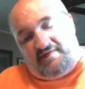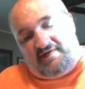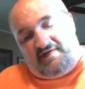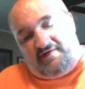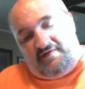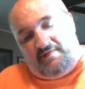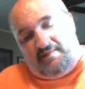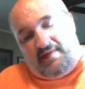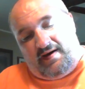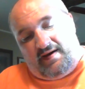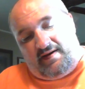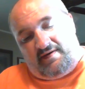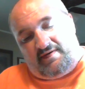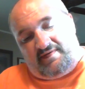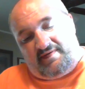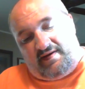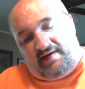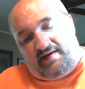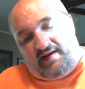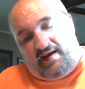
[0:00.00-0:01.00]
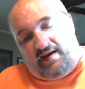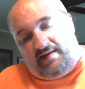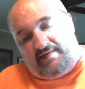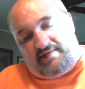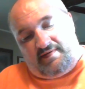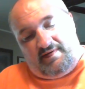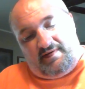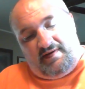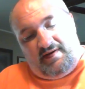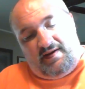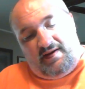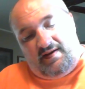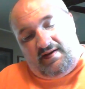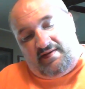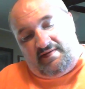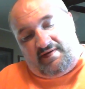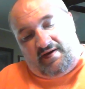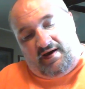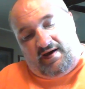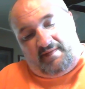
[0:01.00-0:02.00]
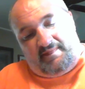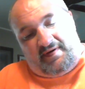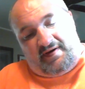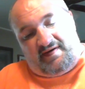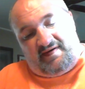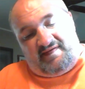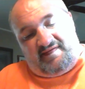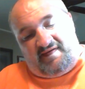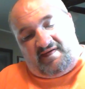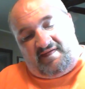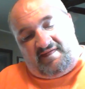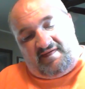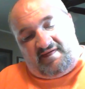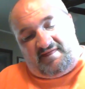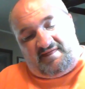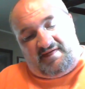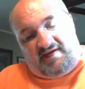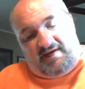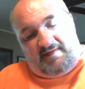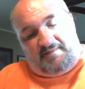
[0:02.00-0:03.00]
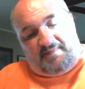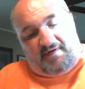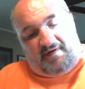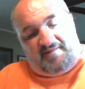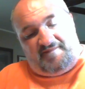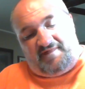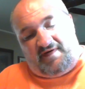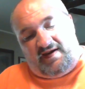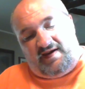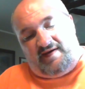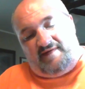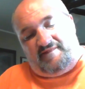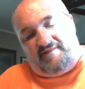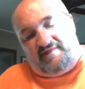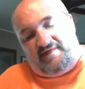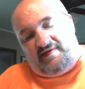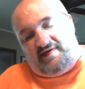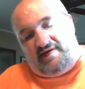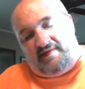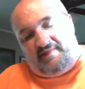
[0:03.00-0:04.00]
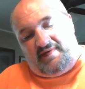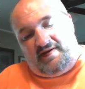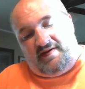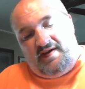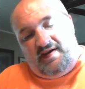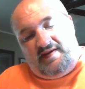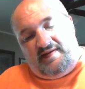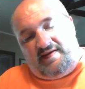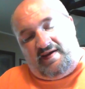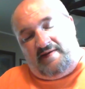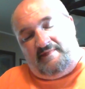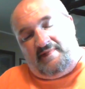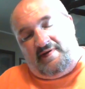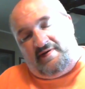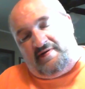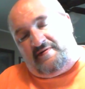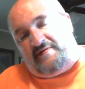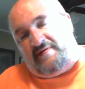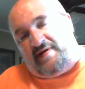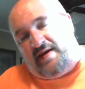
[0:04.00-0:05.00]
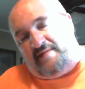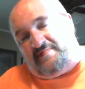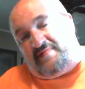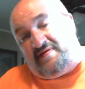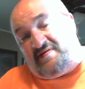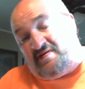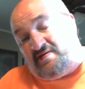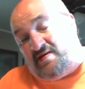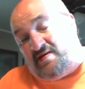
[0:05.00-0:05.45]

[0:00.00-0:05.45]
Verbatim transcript: was two bottles that I th saw because the 16.5, I mean, 10 milligrams is a